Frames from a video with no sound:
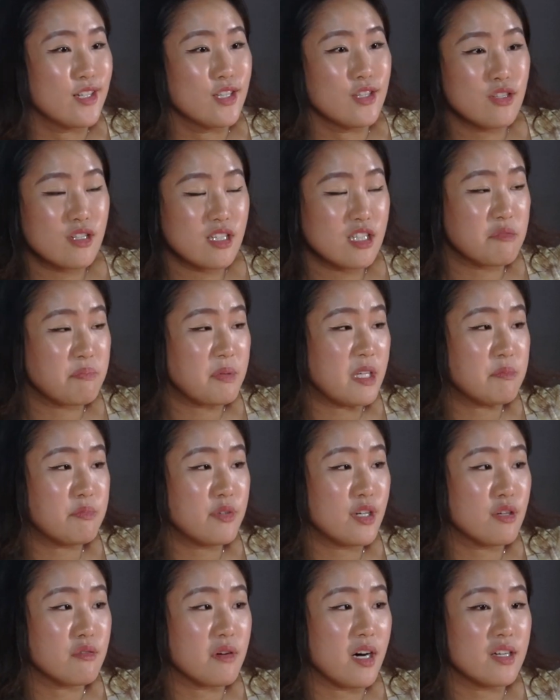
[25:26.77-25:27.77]
Look at the
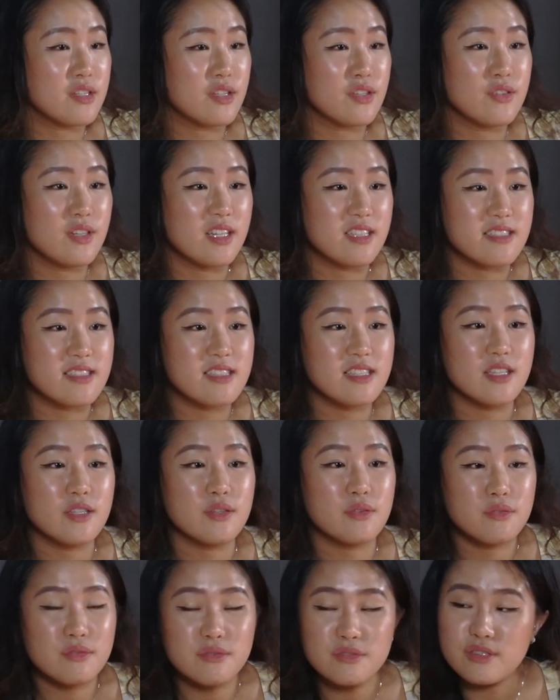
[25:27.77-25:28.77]
people around you and
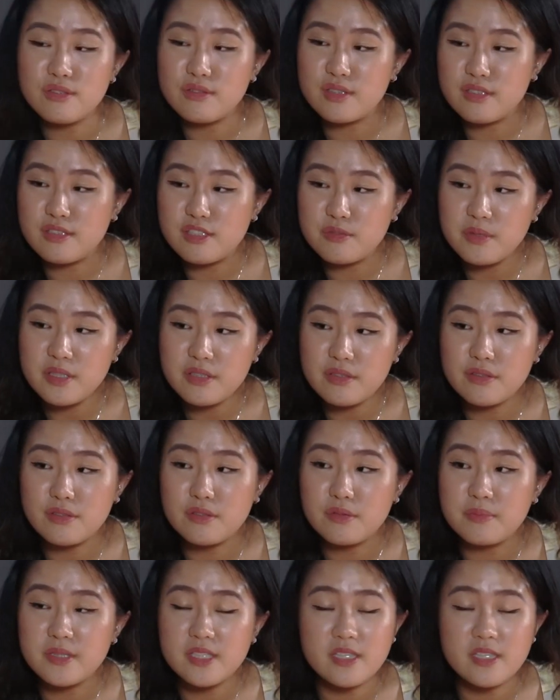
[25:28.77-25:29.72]
see who do you want to speak to mm.